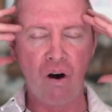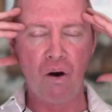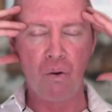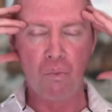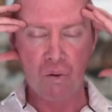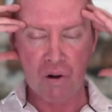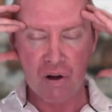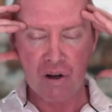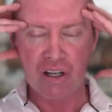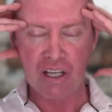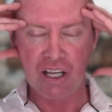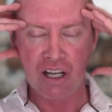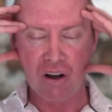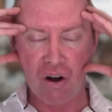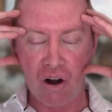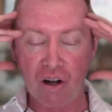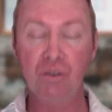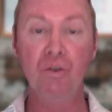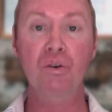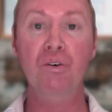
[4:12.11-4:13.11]
are
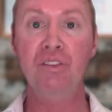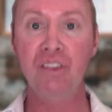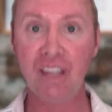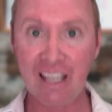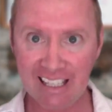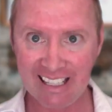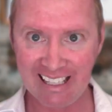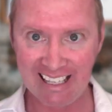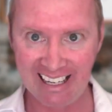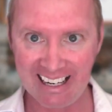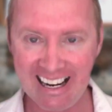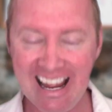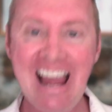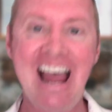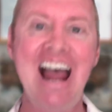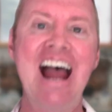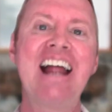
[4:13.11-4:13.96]
working on your thinking.